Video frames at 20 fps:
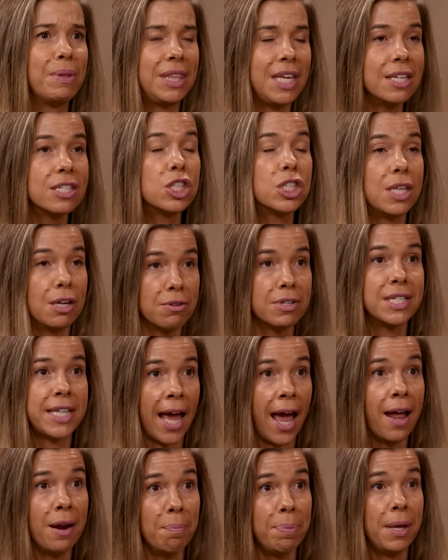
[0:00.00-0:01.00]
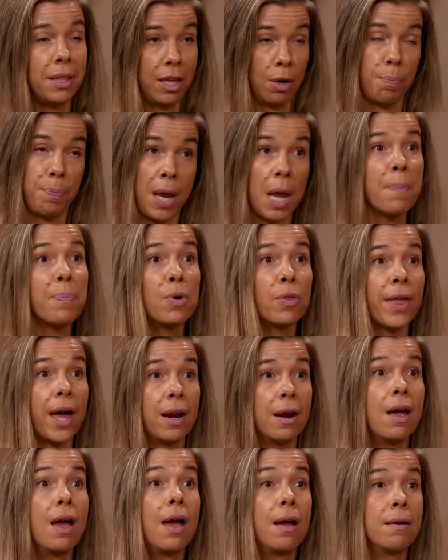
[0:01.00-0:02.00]
But these, there's ten. people. There are people
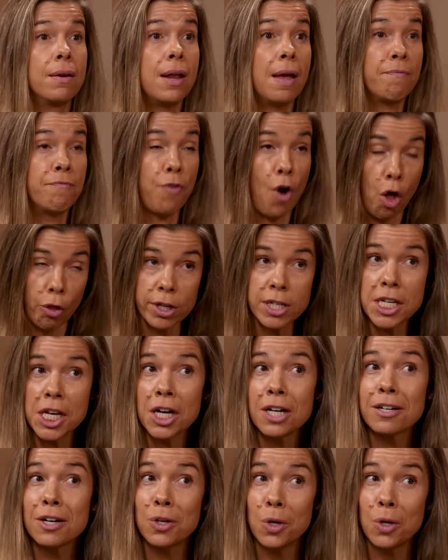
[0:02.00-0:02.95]
that volunteered